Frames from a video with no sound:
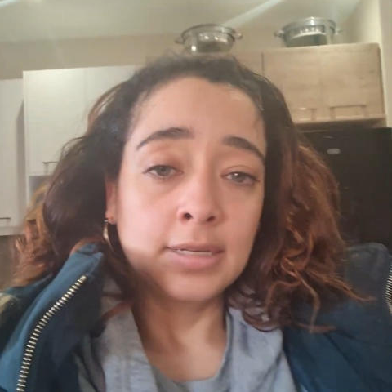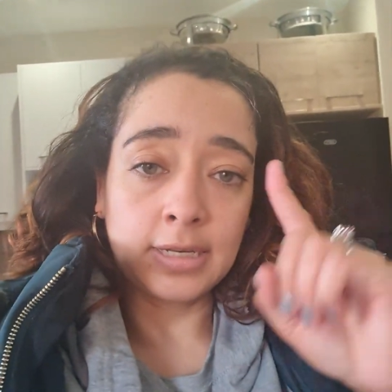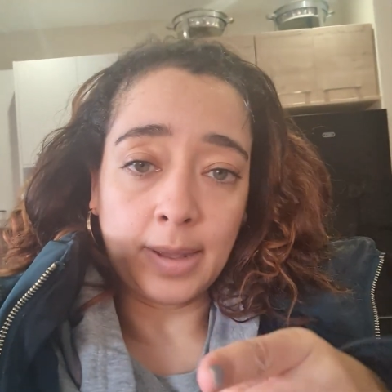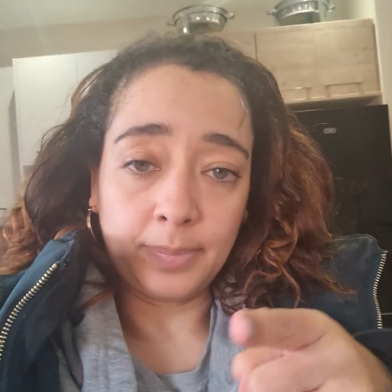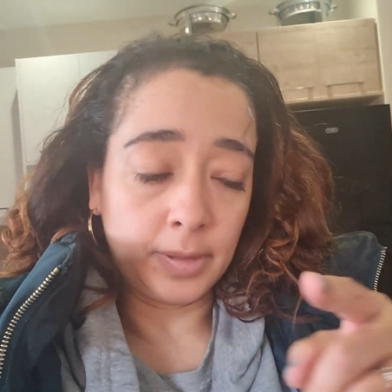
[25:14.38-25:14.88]

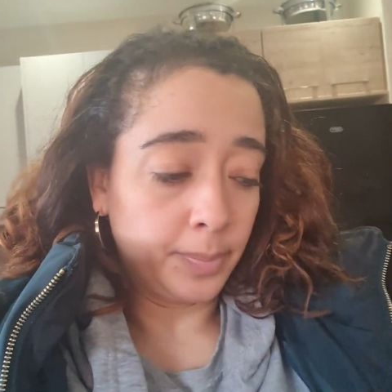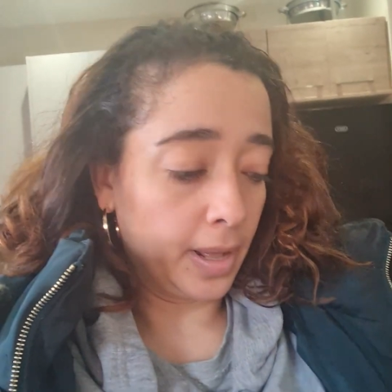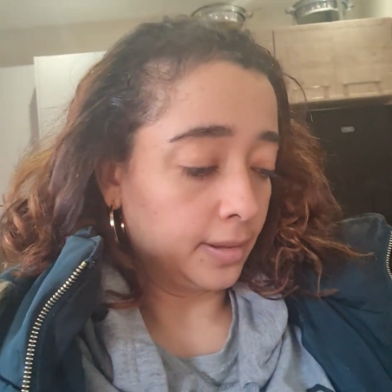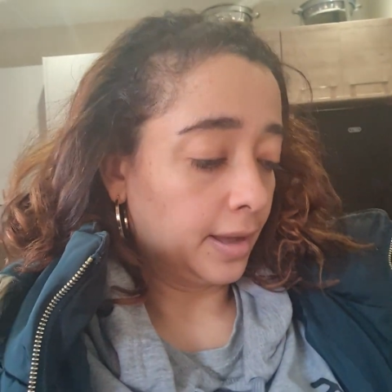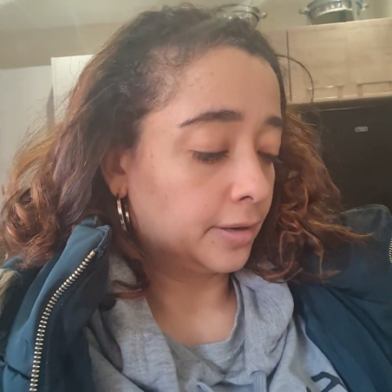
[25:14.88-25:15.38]
tap the
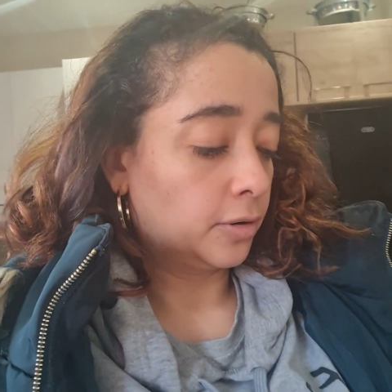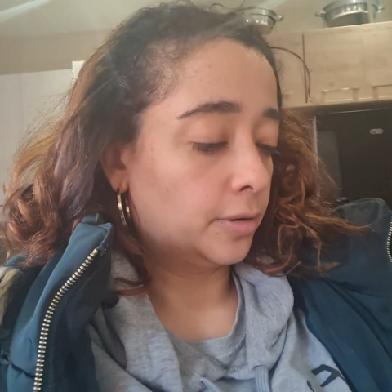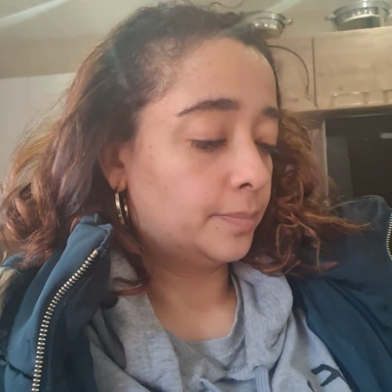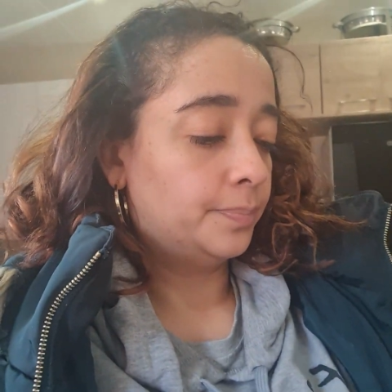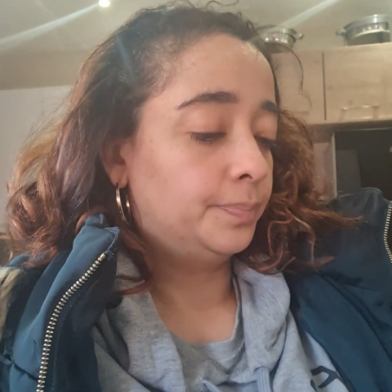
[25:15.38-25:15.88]
bell icon.
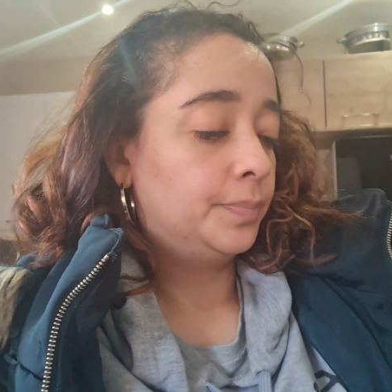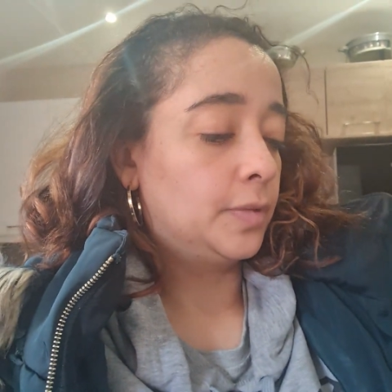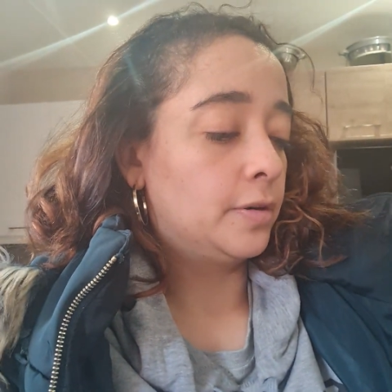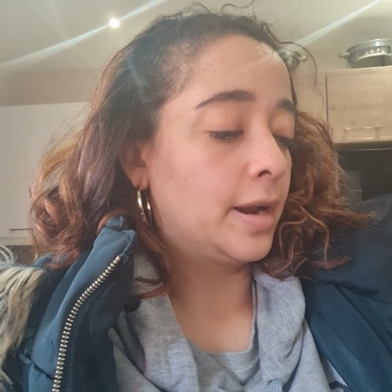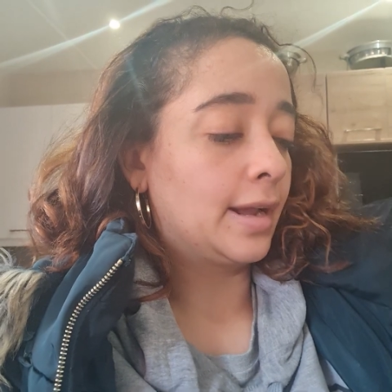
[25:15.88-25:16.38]

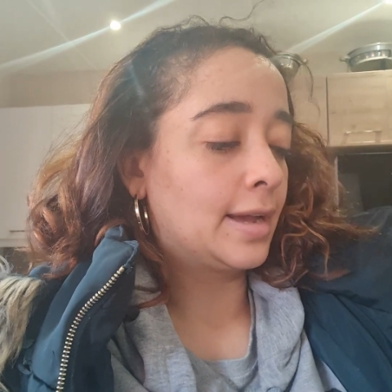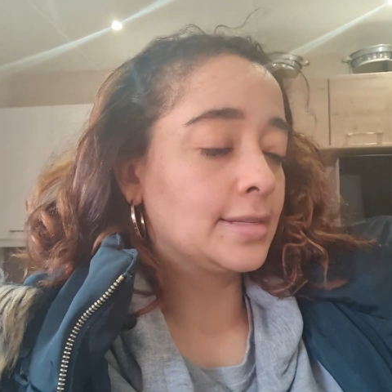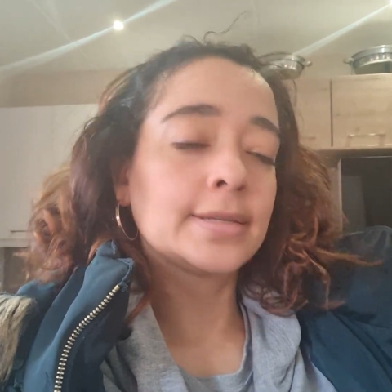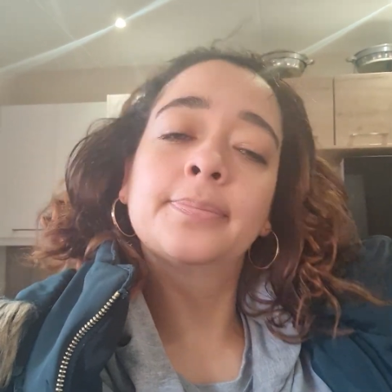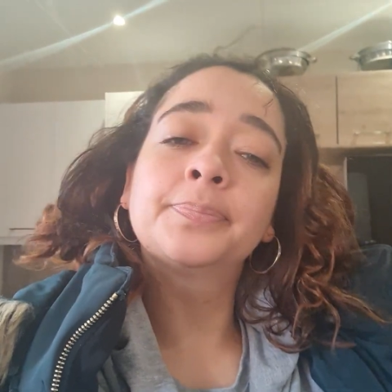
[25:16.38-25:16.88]
Alright
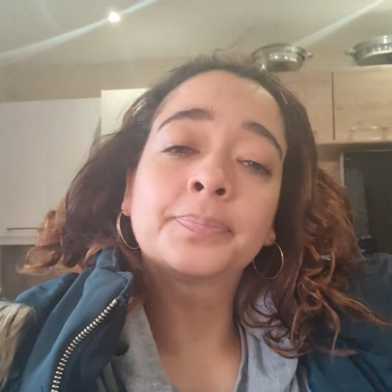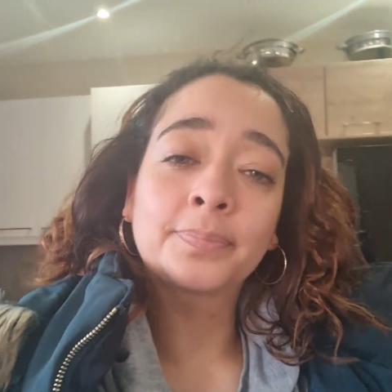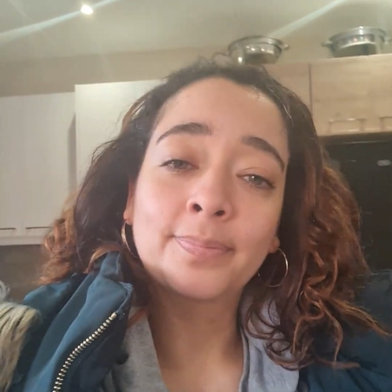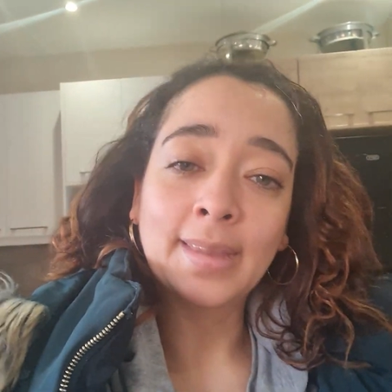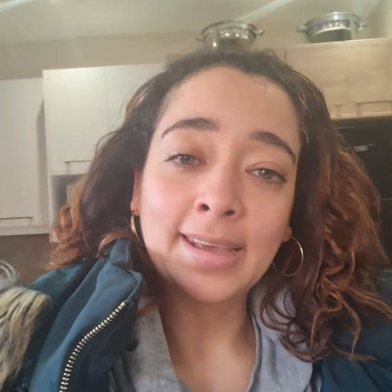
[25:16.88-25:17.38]
guys,
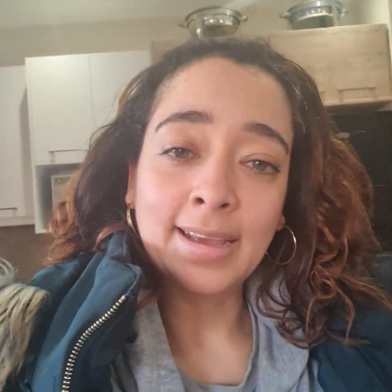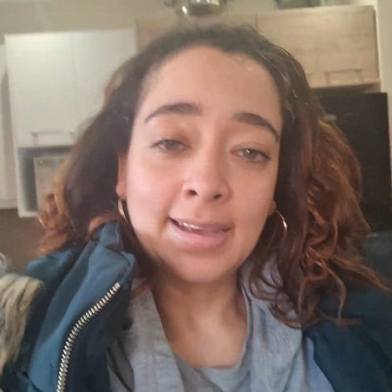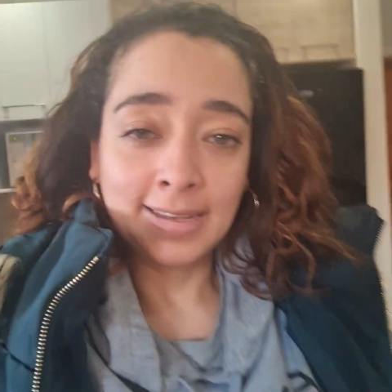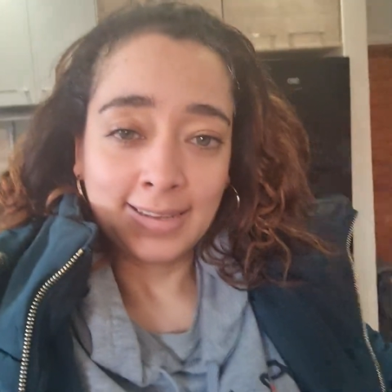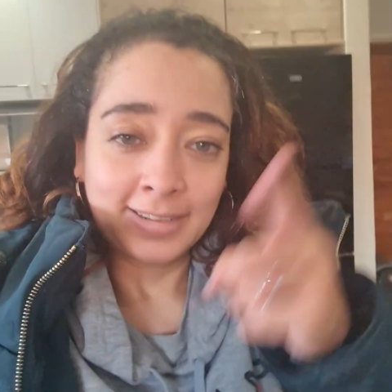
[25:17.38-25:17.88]

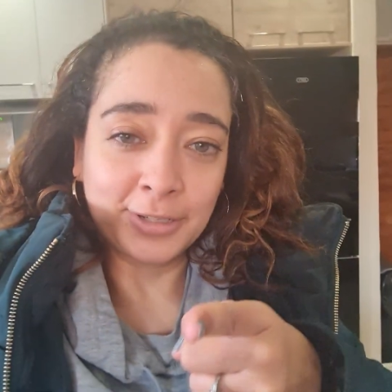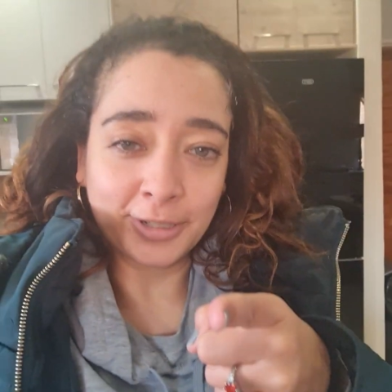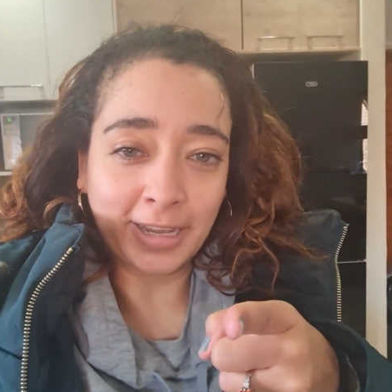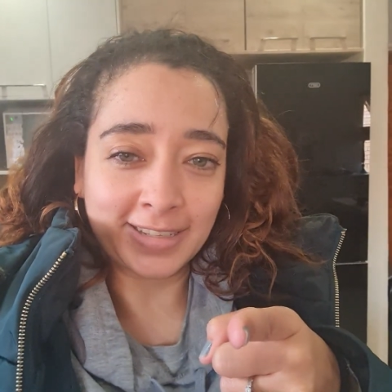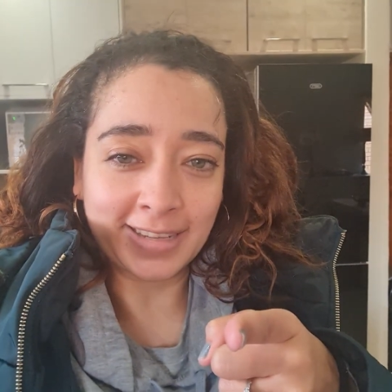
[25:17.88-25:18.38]
till
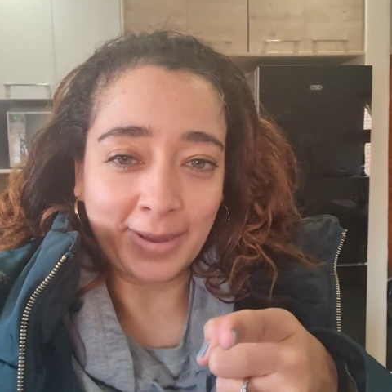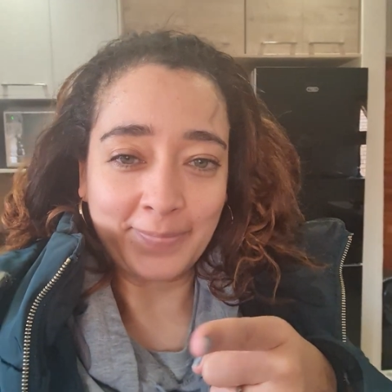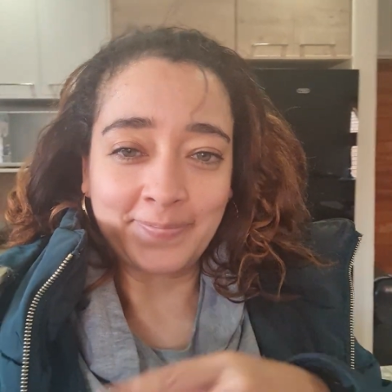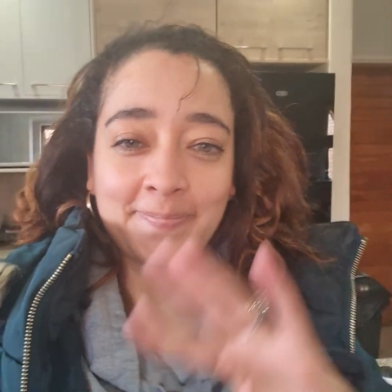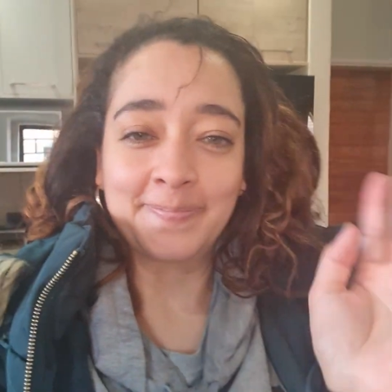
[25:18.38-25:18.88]
next time.
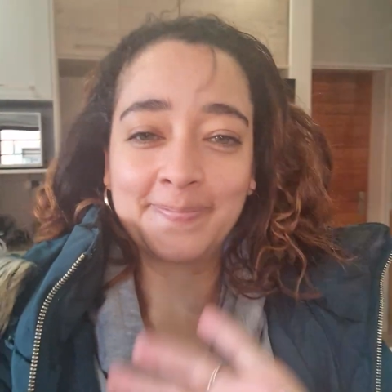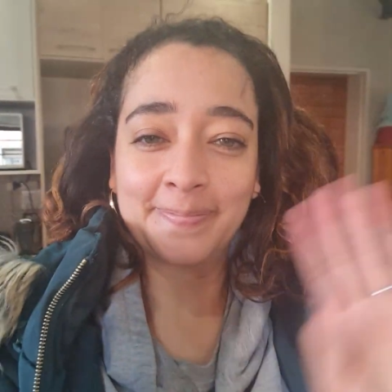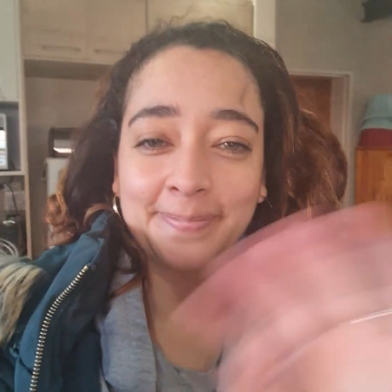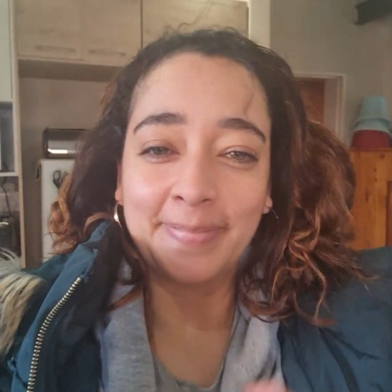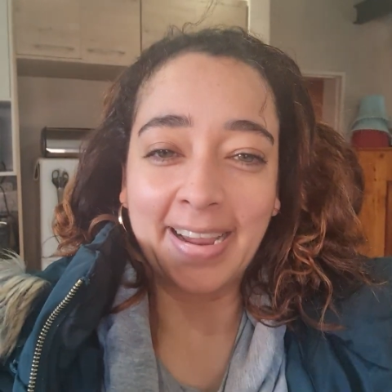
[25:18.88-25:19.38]

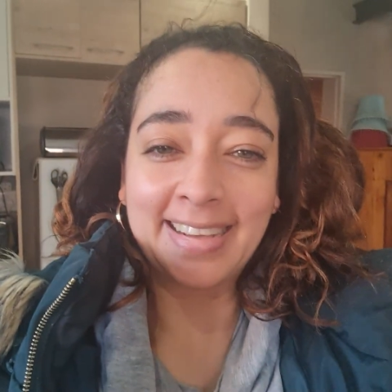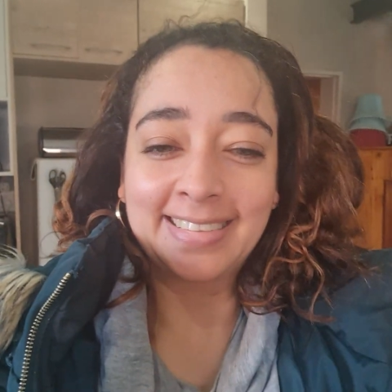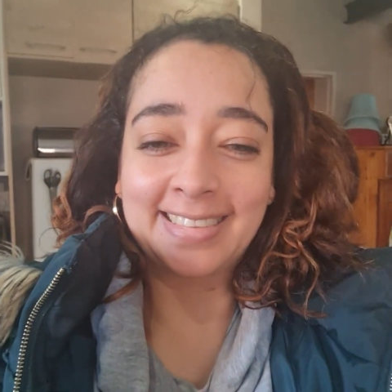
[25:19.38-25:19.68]
Bye.